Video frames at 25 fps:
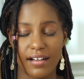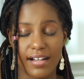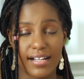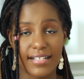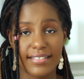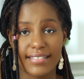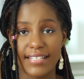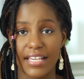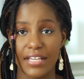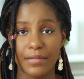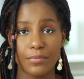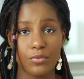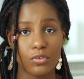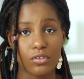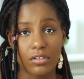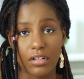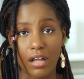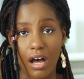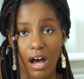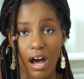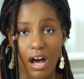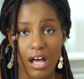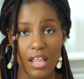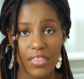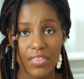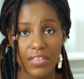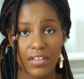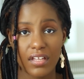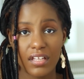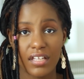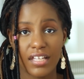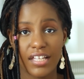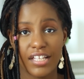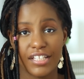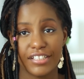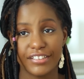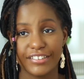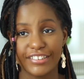tablecloth
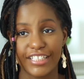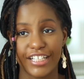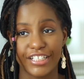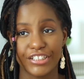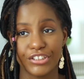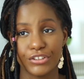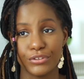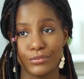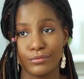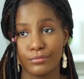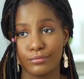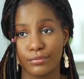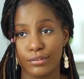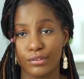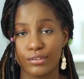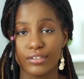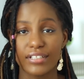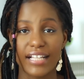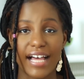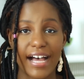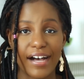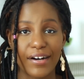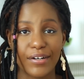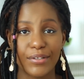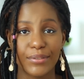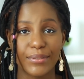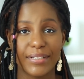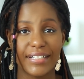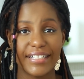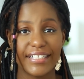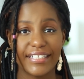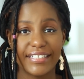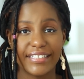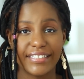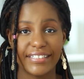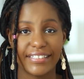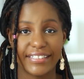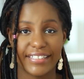that you roll
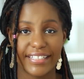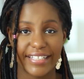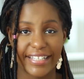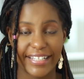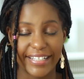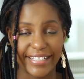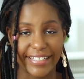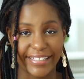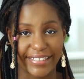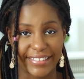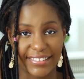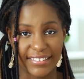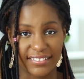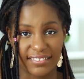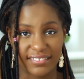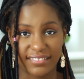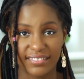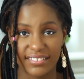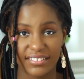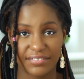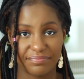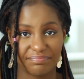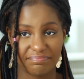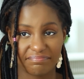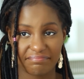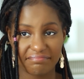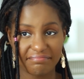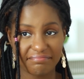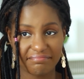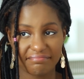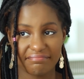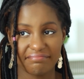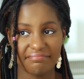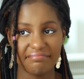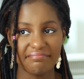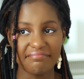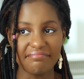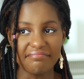out, and
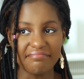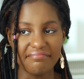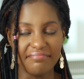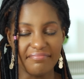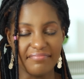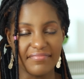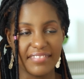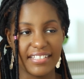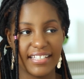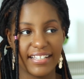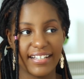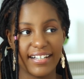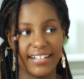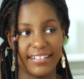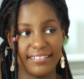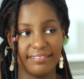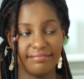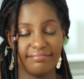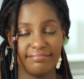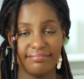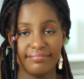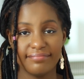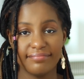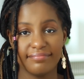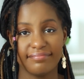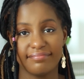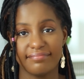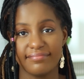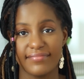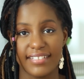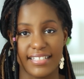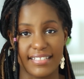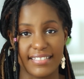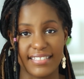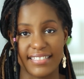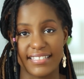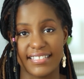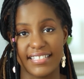yeah,
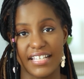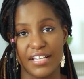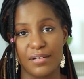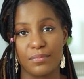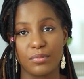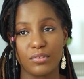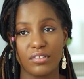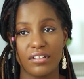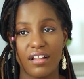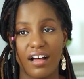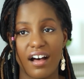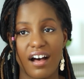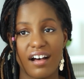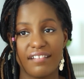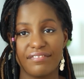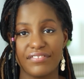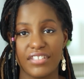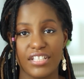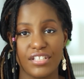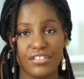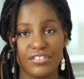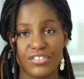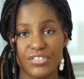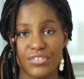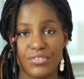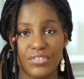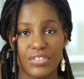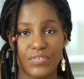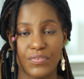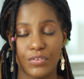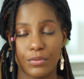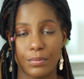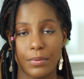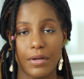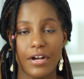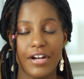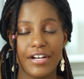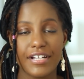it's a tablecloth that's
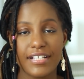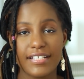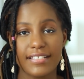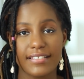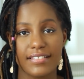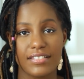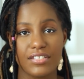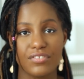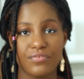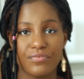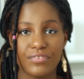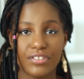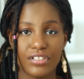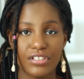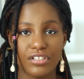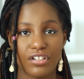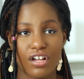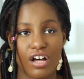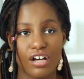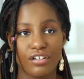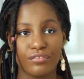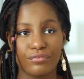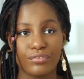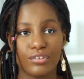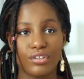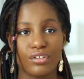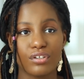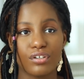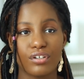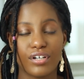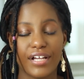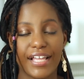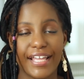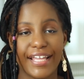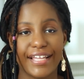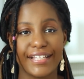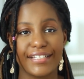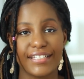used for parties. It's a really long
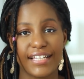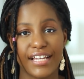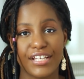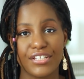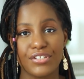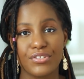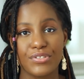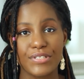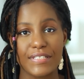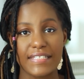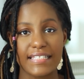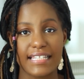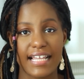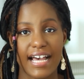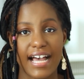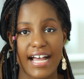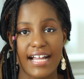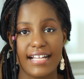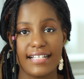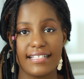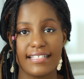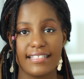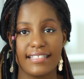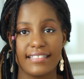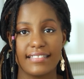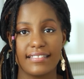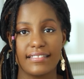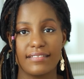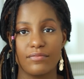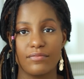roll, and I used that